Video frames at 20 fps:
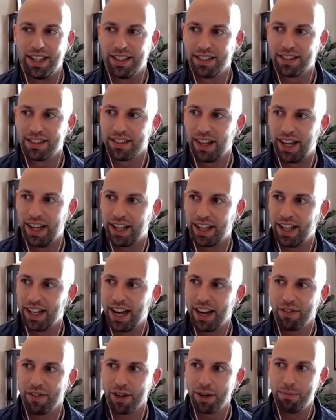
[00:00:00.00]
is like
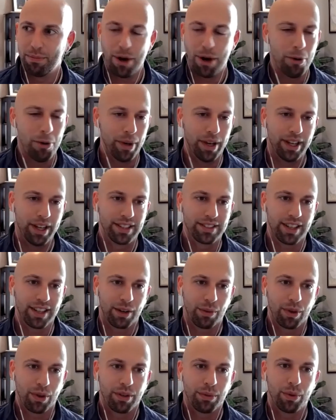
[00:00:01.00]
in every moment it's
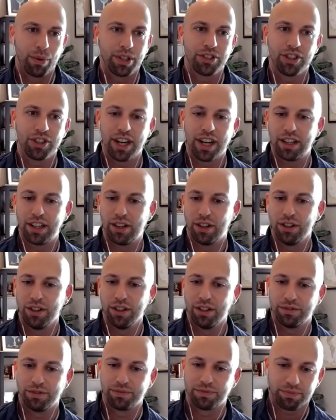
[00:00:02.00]
like what what should i
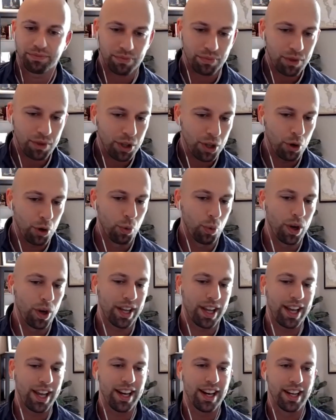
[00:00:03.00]
learn or
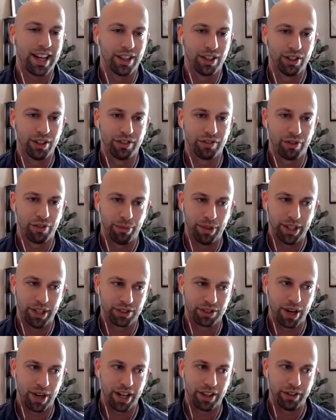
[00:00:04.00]
what can i learn from
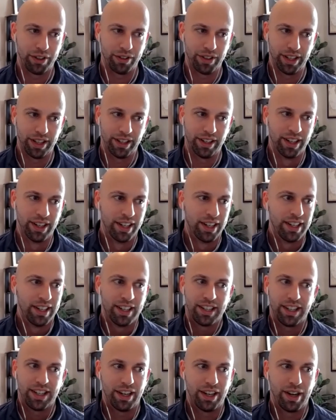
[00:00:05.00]
this rather than
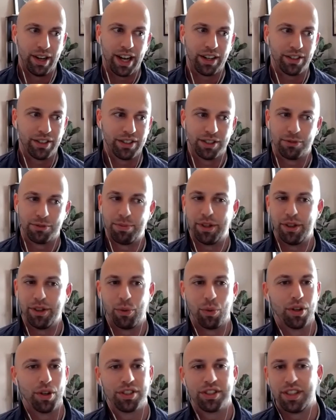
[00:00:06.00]
you know, how has this been the
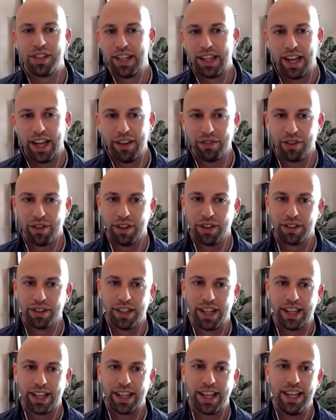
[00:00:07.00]
worst thing ever?
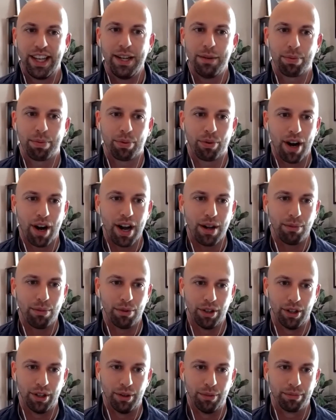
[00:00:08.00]
Like any
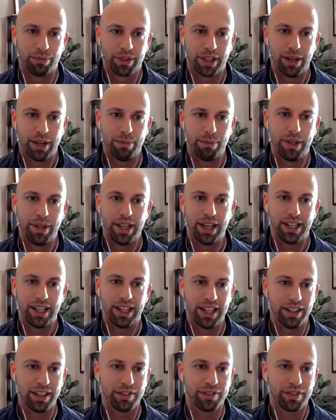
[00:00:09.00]
problem can be a
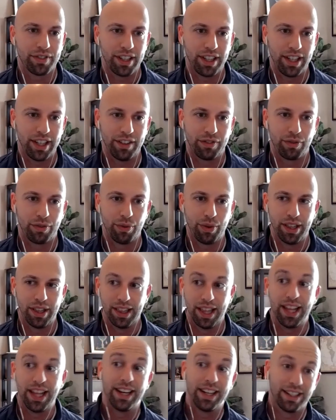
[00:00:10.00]
gift if we
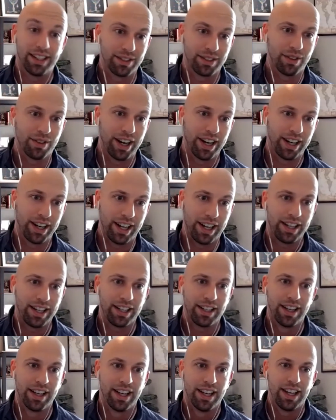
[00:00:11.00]
let it, right?
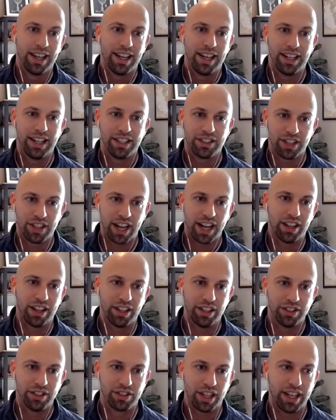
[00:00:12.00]
Any any
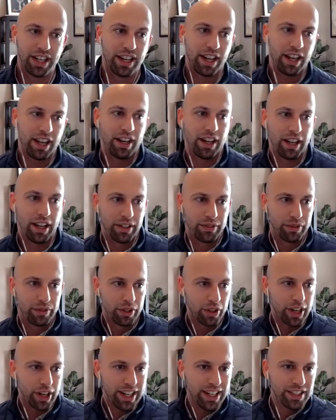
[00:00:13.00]
challenge, and and, and
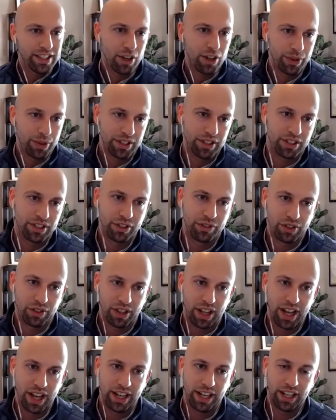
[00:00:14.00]
there is always a silver
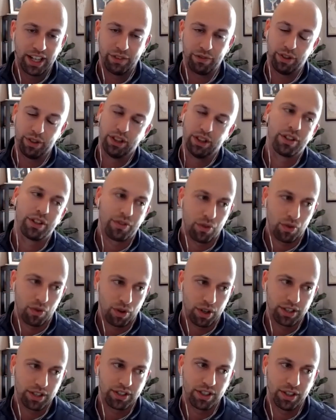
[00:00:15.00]
lining if we look
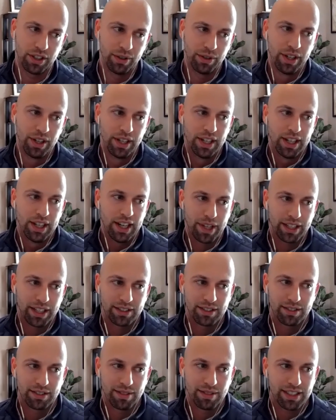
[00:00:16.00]
for it. So
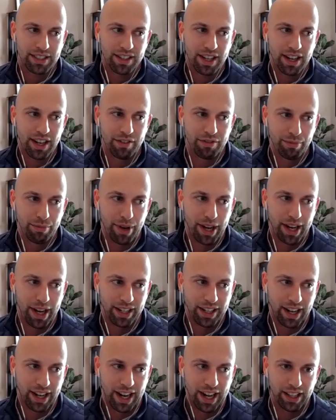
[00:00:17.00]
that's that's kind of
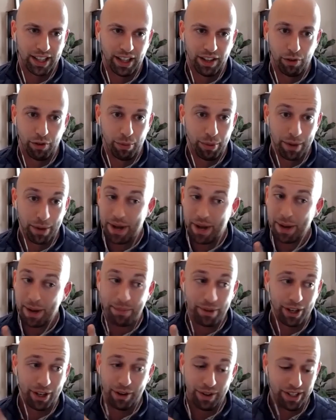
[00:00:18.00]
my kind of high level, but I'm
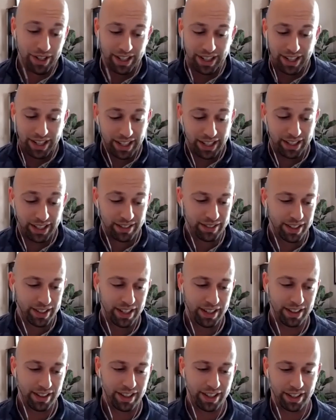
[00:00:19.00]
happy to go into any
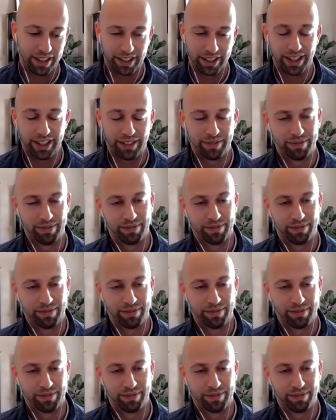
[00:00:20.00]
anything on that.